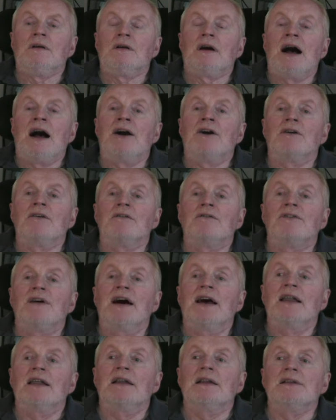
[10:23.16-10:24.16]
iron
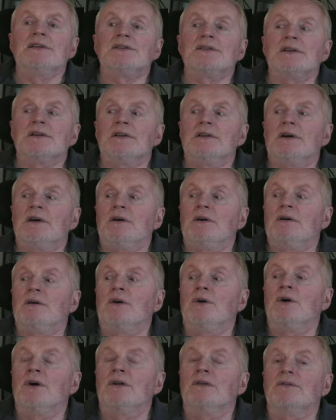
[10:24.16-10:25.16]
filings in the
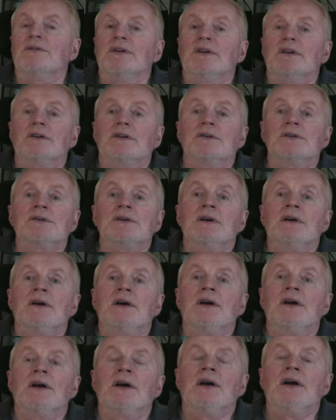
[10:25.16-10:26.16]
oil filters,
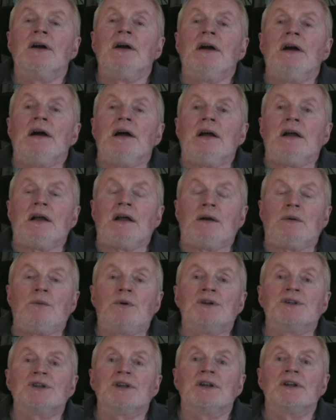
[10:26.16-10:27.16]

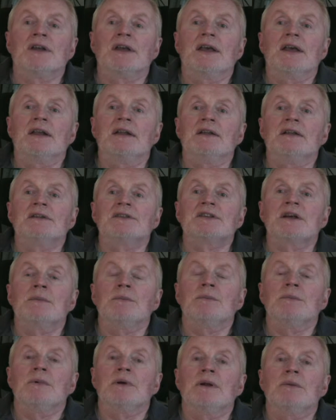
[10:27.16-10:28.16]
which indicated that
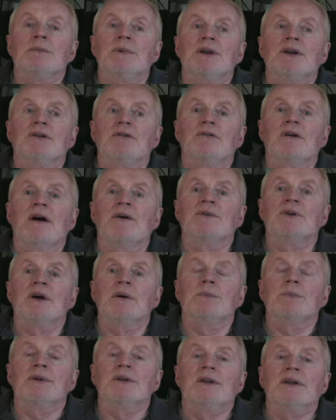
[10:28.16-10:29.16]
something had been ground
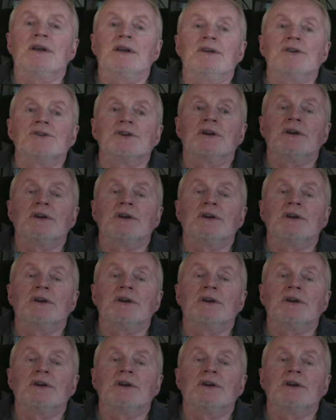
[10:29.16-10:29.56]
up in the engine.